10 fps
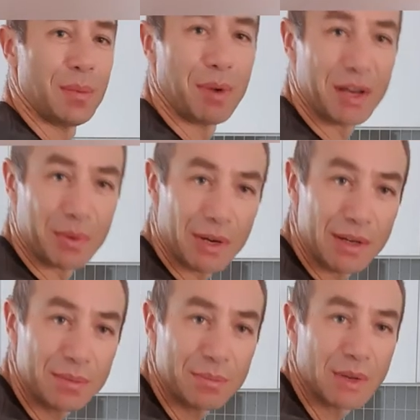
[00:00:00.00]
By the
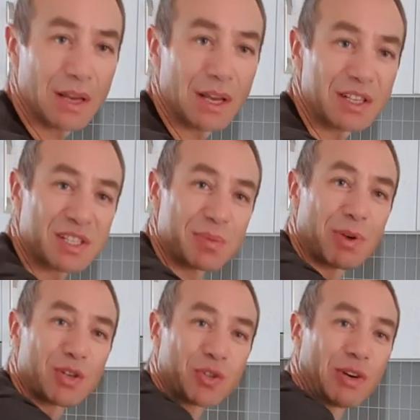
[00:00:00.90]
way, it
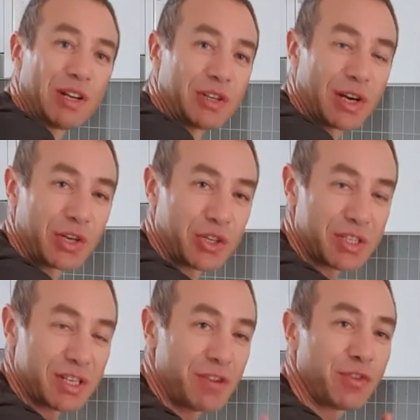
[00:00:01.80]
smells really
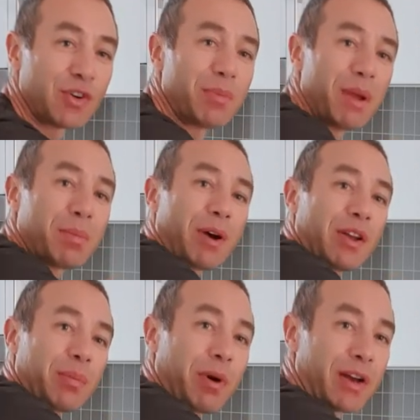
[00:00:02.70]
delicious. If you remember,
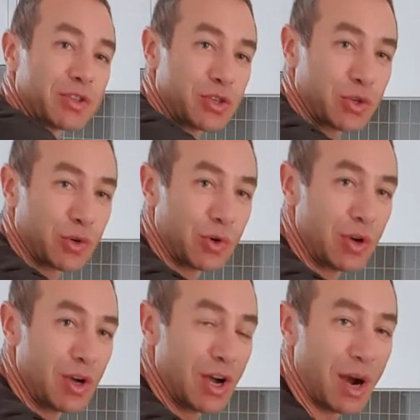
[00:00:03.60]
in part two,
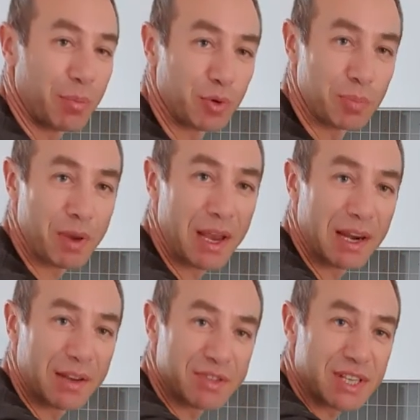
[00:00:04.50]
I put bay
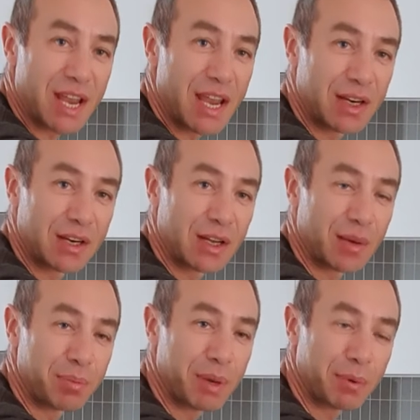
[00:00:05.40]
leaves and
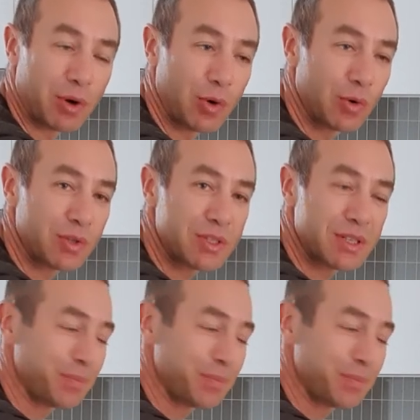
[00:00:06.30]
peppercorns